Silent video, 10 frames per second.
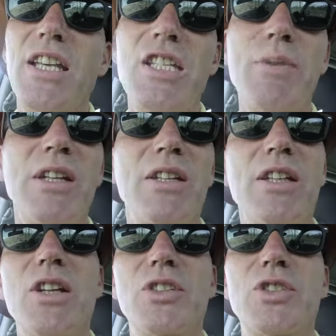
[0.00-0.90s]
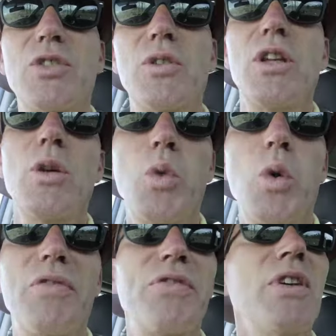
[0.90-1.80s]
It's been an industrial
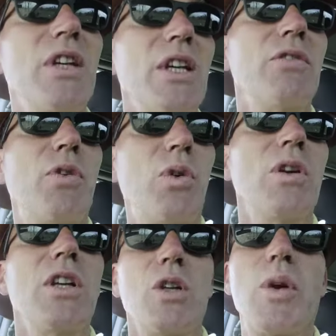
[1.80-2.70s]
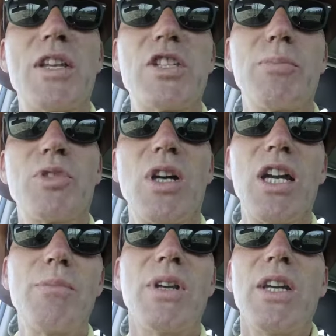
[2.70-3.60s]
wharf for quite some
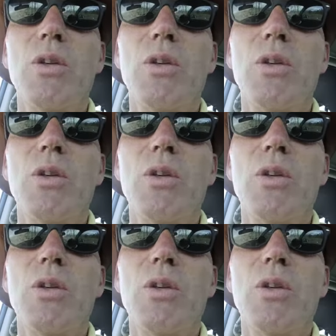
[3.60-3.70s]
time,